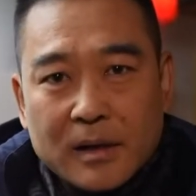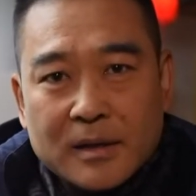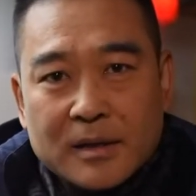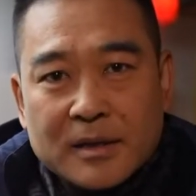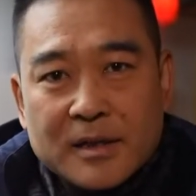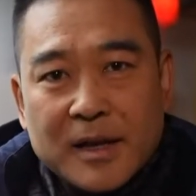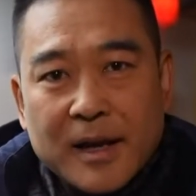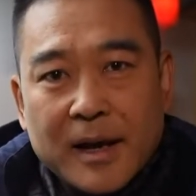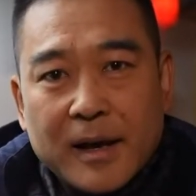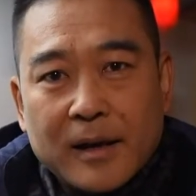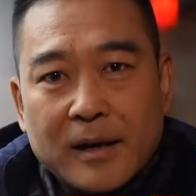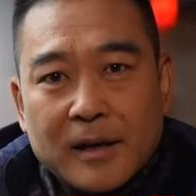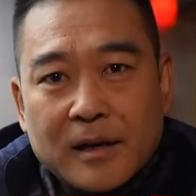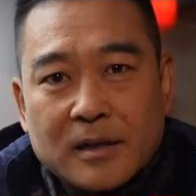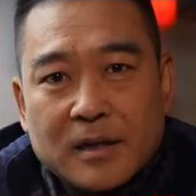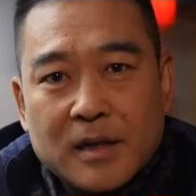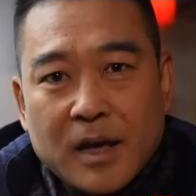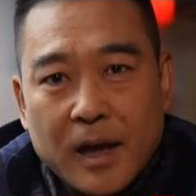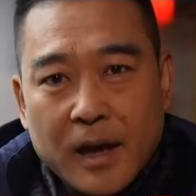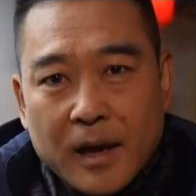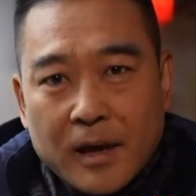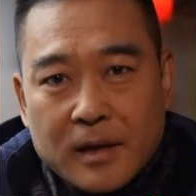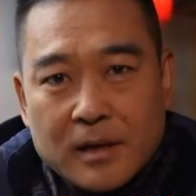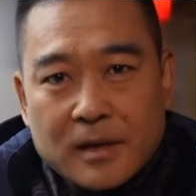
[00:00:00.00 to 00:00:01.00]
daily
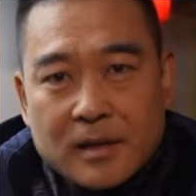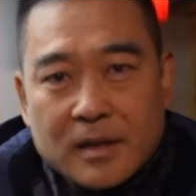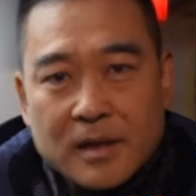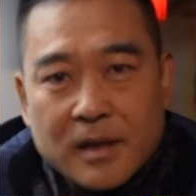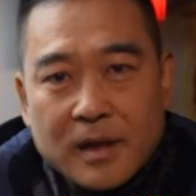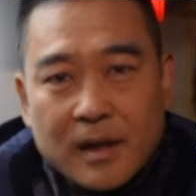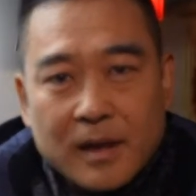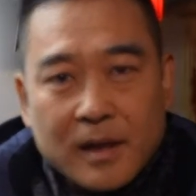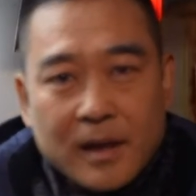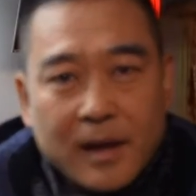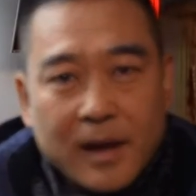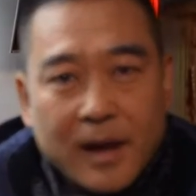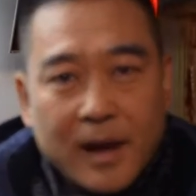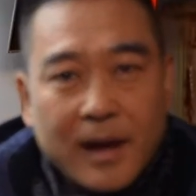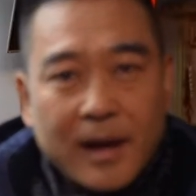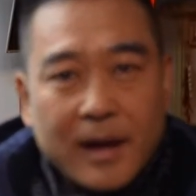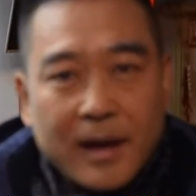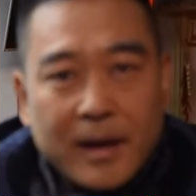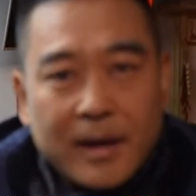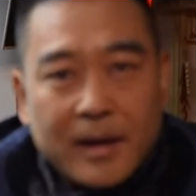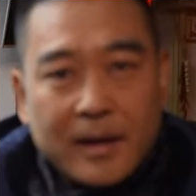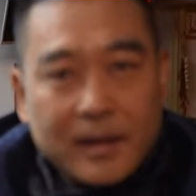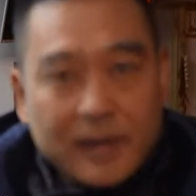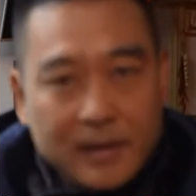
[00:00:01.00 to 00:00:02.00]
taste.
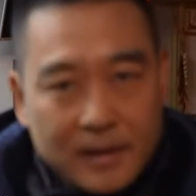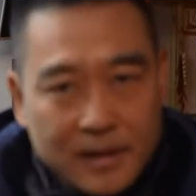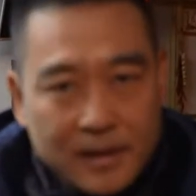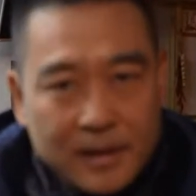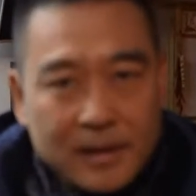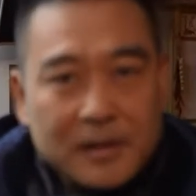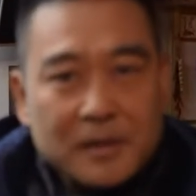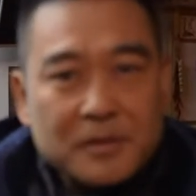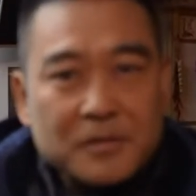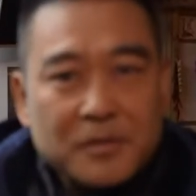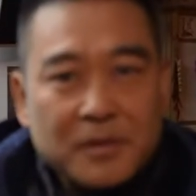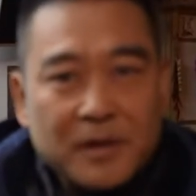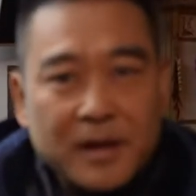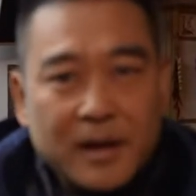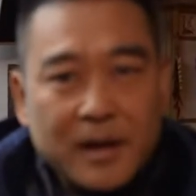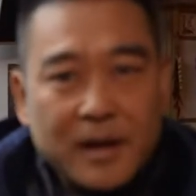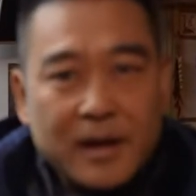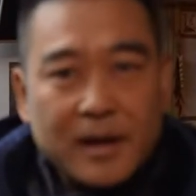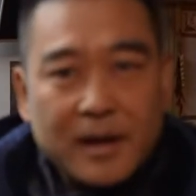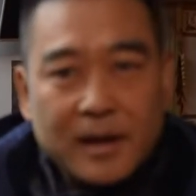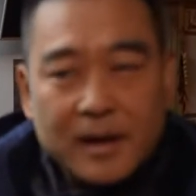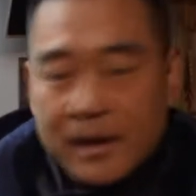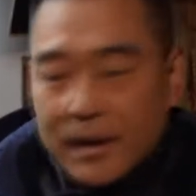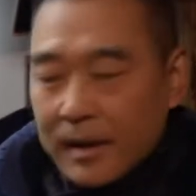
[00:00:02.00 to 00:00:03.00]
I
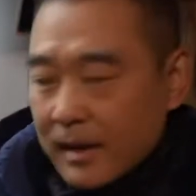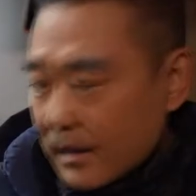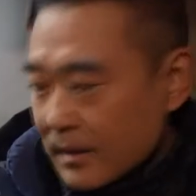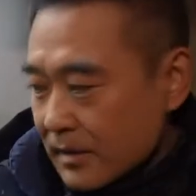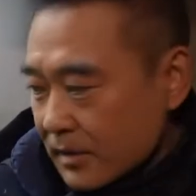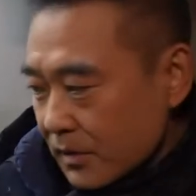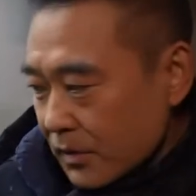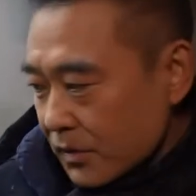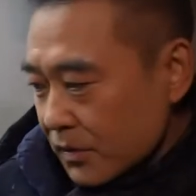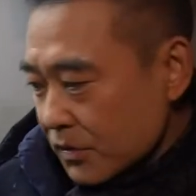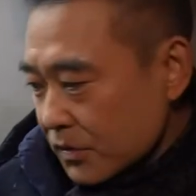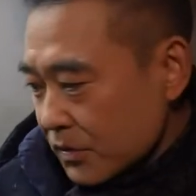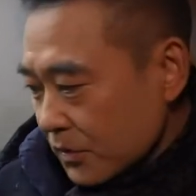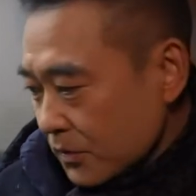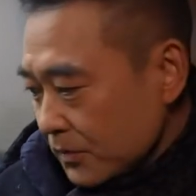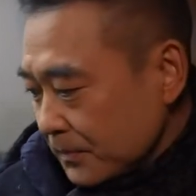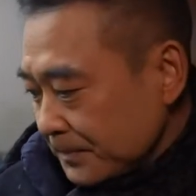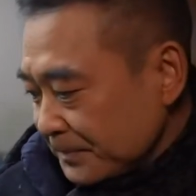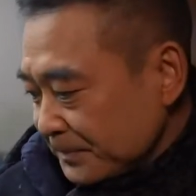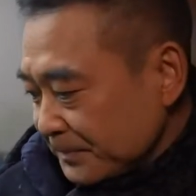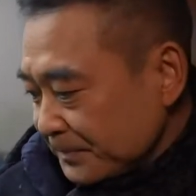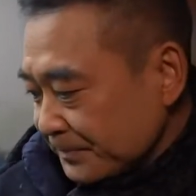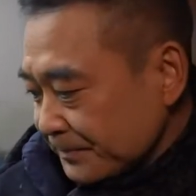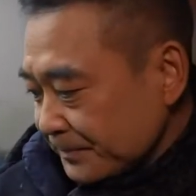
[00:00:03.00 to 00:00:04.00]
also,
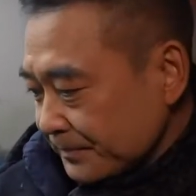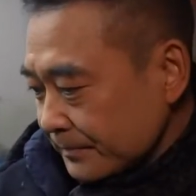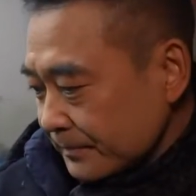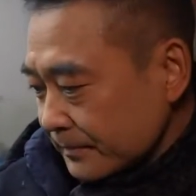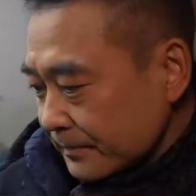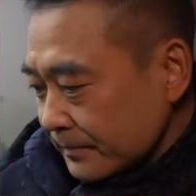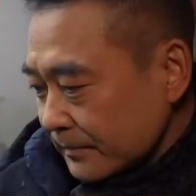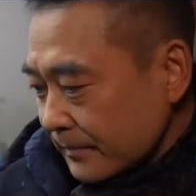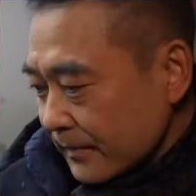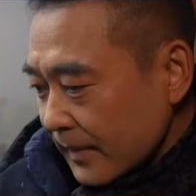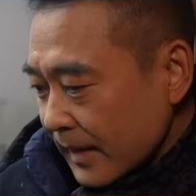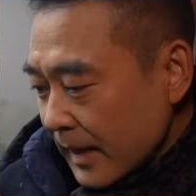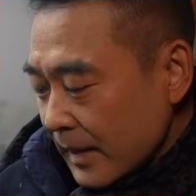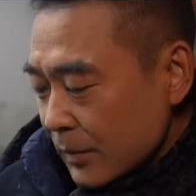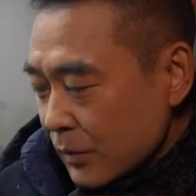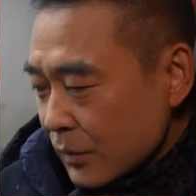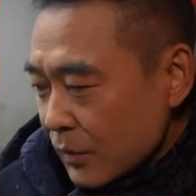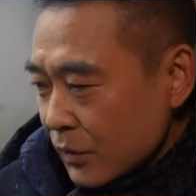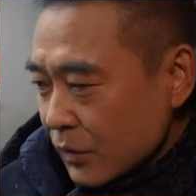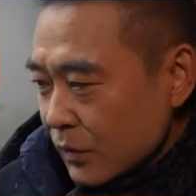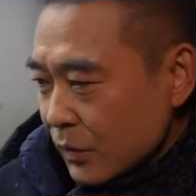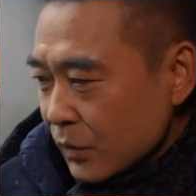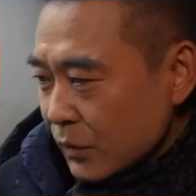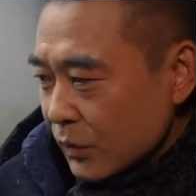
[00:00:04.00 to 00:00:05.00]

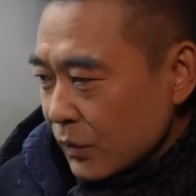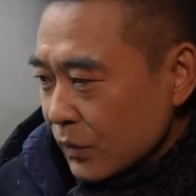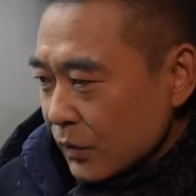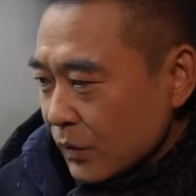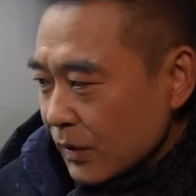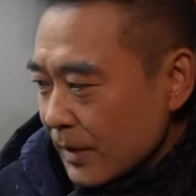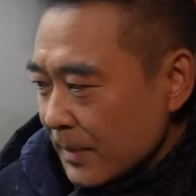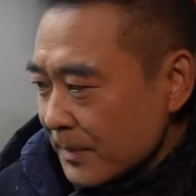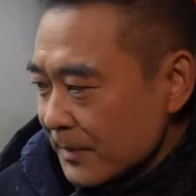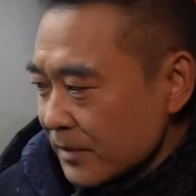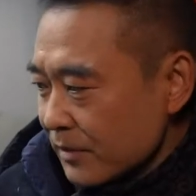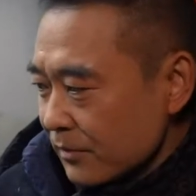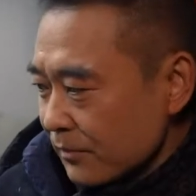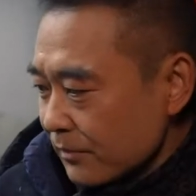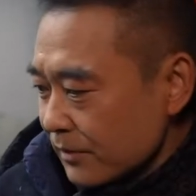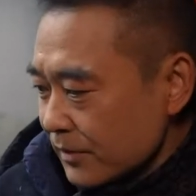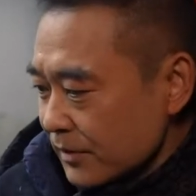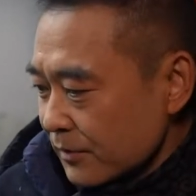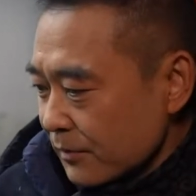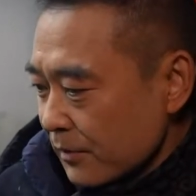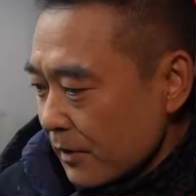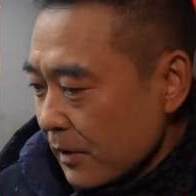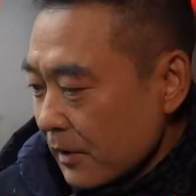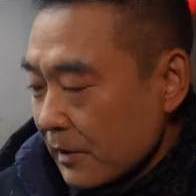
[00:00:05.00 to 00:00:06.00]
I'm
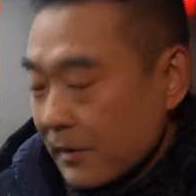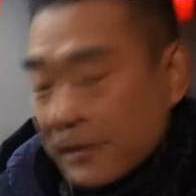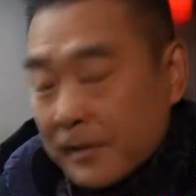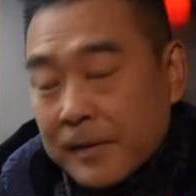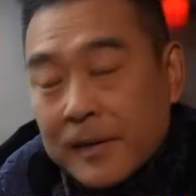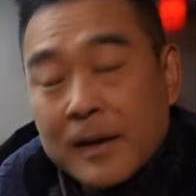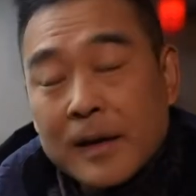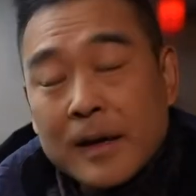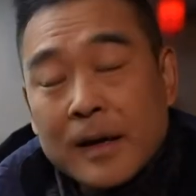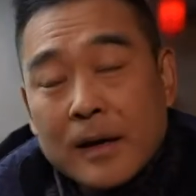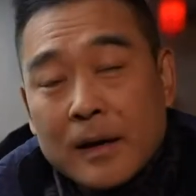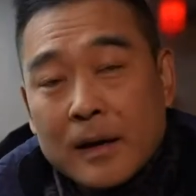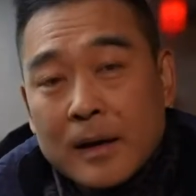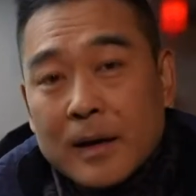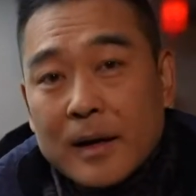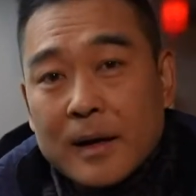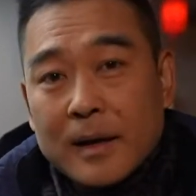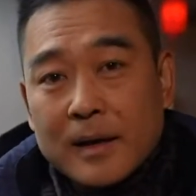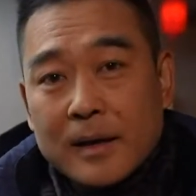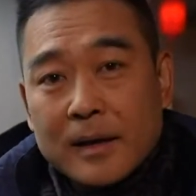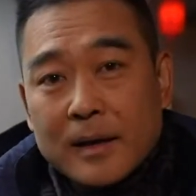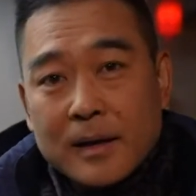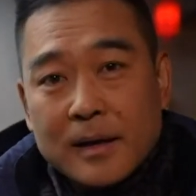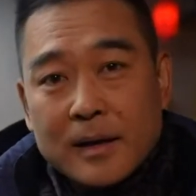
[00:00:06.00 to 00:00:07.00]
swallowing.
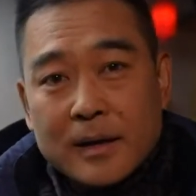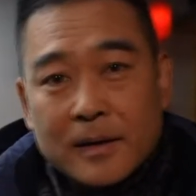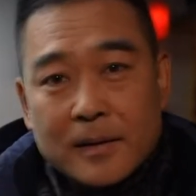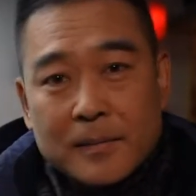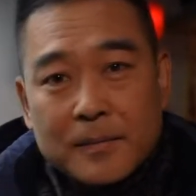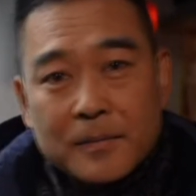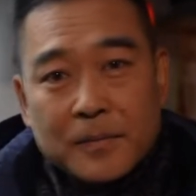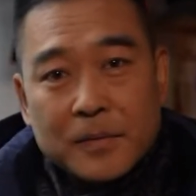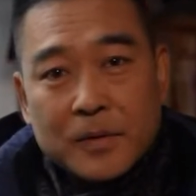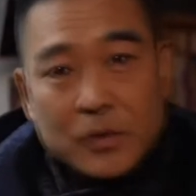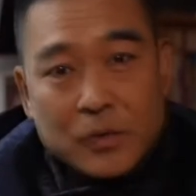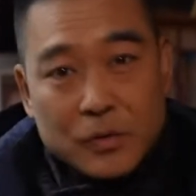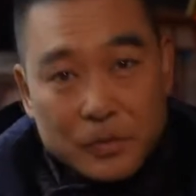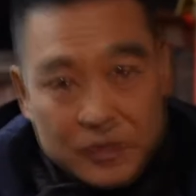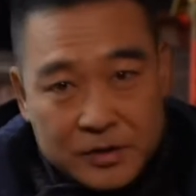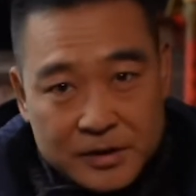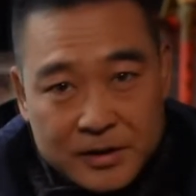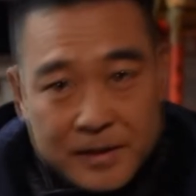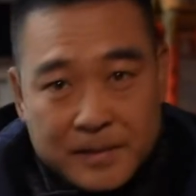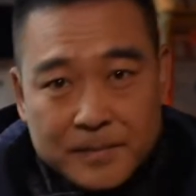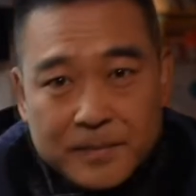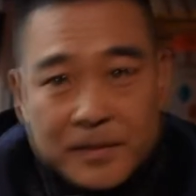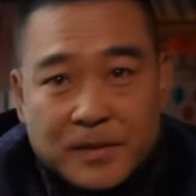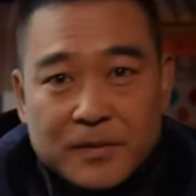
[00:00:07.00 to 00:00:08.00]
I use
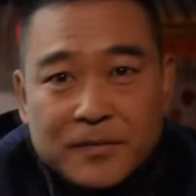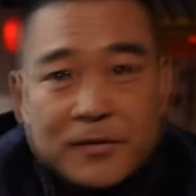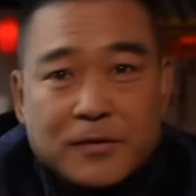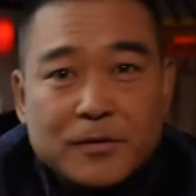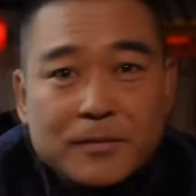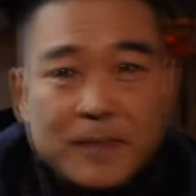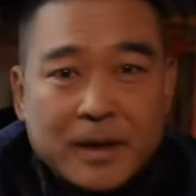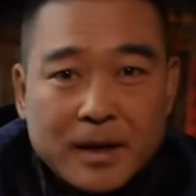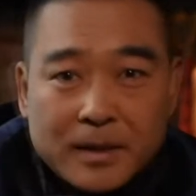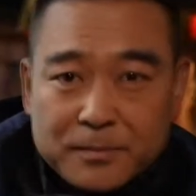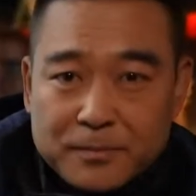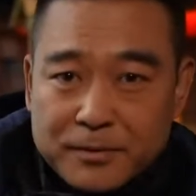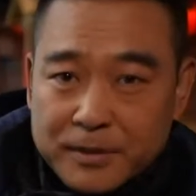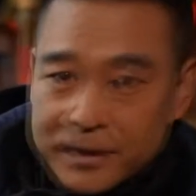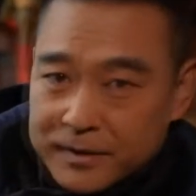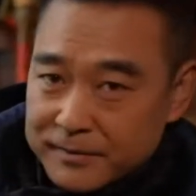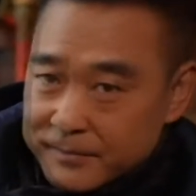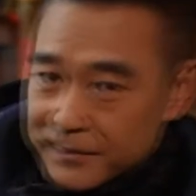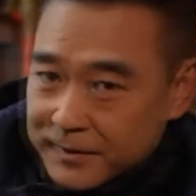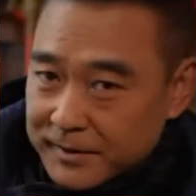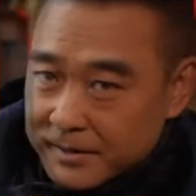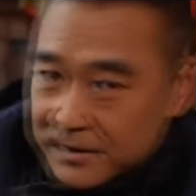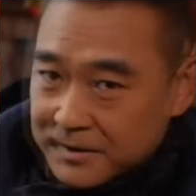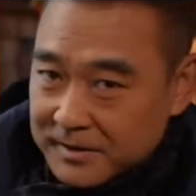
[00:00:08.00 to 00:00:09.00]
them for my
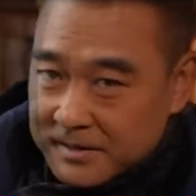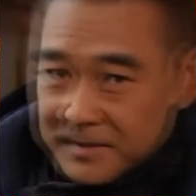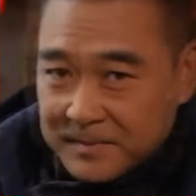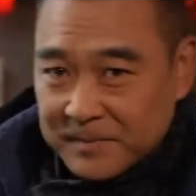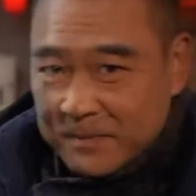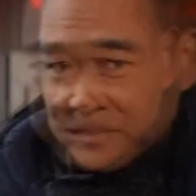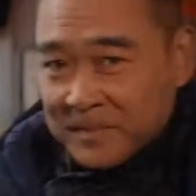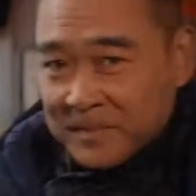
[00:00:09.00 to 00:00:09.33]
breakfast,